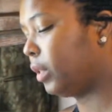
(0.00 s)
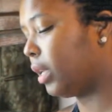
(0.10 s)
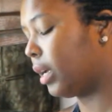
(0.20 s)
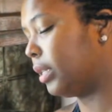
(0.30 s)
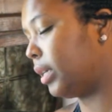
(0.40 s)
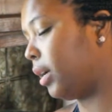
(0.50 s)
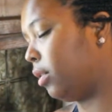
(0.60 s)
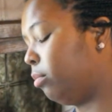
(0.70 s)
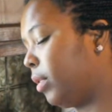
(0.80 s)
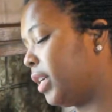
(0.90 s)
like I said,
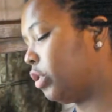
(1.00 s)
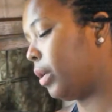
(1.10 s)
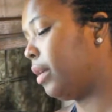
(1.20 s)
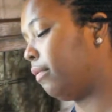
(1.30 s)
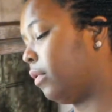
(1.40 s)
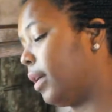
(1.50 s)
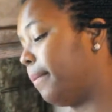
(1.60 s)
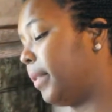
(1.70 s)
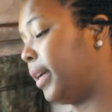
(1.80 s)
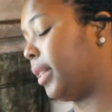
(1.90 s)
her braids are in for a
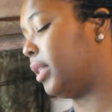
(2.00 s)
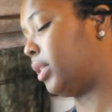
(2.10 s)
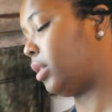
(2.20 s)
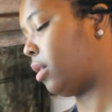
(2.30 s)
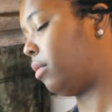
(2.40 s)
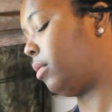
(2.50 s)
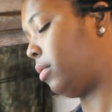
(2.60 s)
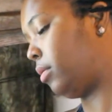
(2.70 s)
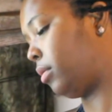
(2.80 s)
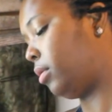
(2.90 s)
month, so
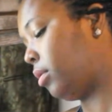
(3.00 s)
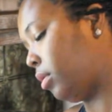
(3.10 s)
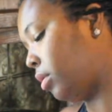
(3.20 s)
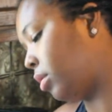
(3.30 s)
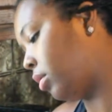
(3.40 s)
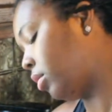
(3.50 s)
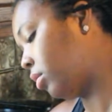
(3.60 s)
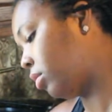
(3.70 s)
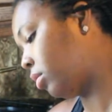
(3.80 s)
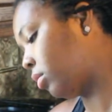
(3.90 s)

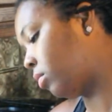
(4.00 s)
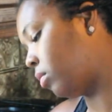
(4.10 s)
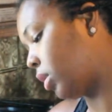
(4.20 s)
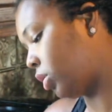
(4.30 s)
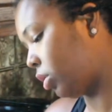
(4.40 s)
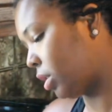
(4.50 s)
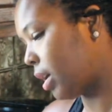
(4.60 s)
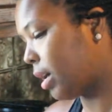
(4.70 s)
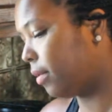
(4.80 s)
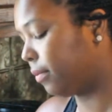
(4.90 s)
just wash
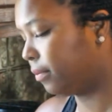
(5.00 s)
that